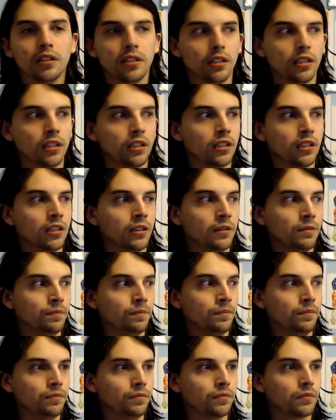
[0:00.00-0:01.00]

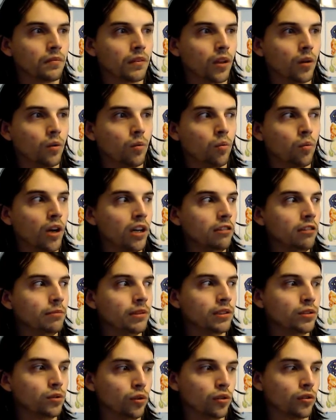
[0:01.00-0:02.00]
Why I've been
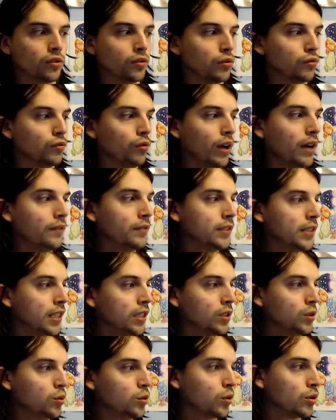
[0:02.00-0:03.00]
sort of
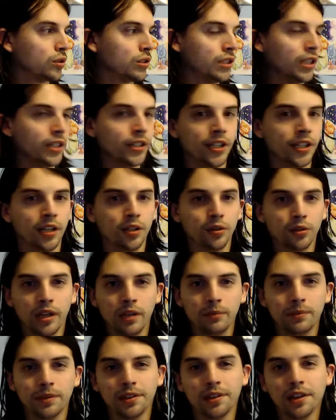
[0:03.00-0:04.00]
gravitating towards Nintendo
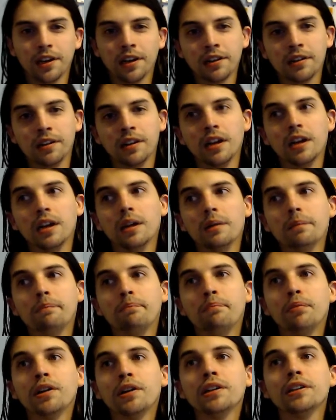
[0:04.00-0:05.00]
games a lot,
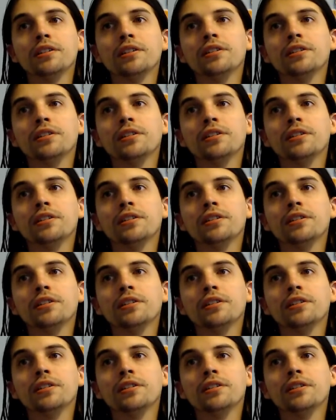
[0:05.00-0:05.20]
but